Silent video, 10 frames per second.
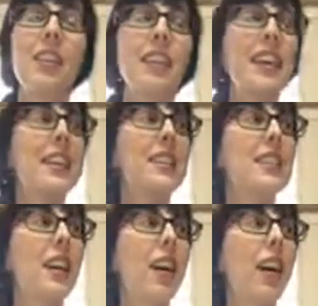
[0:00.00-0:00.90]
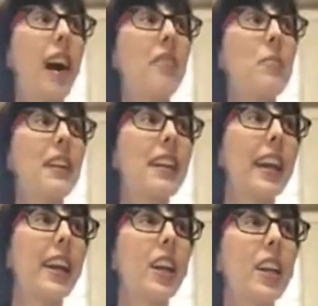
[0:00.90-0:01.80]
kids have been in
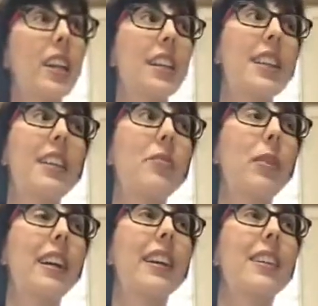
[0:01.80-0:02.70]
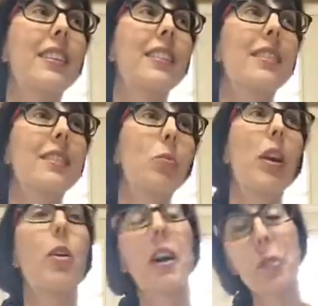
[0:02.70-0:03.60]
here, and they've I
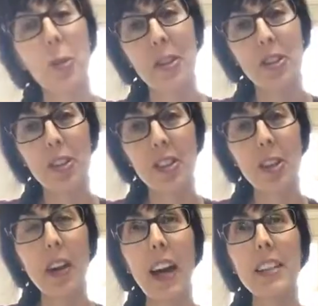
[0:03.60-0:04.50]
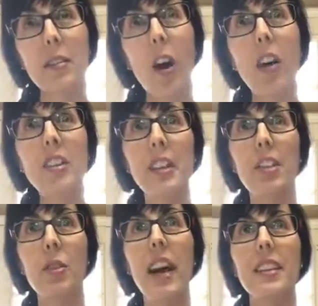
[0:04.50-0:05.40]
don't know about you guys, our
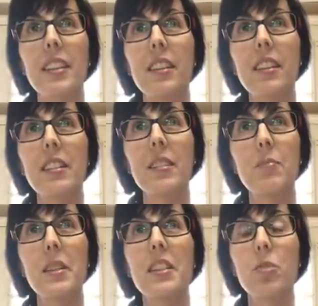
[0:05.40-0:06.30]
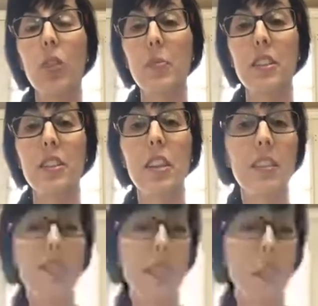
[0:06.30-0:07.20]
schedule hasn't been disrupted
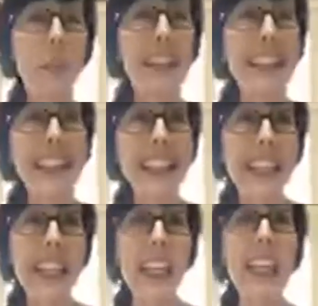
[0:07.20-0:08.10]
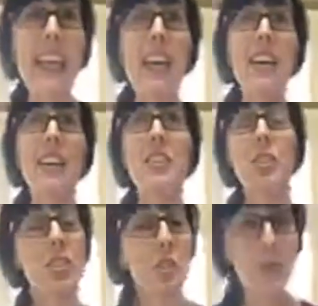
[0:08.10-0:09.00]
completely because they're
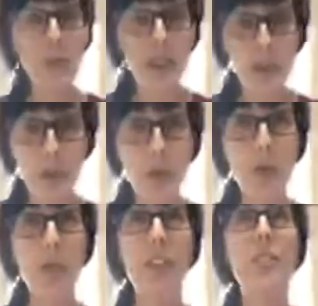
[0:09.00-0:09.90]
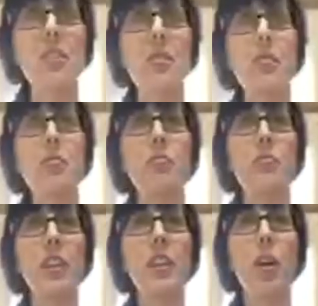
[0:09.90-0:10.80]
still doing school. They're still,
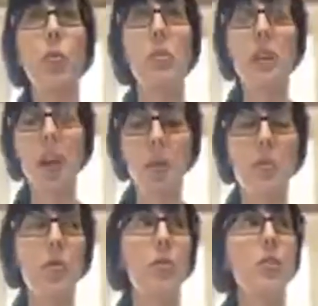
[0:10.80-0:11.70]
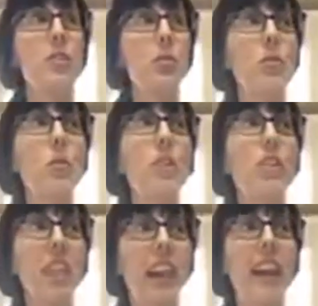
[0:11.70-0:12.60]
with being homeschooled, they're still doing their
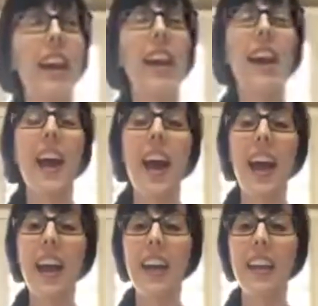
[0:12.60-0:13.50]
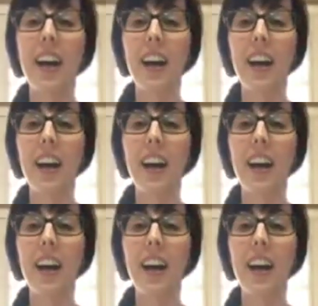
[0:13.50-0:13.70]
thing. And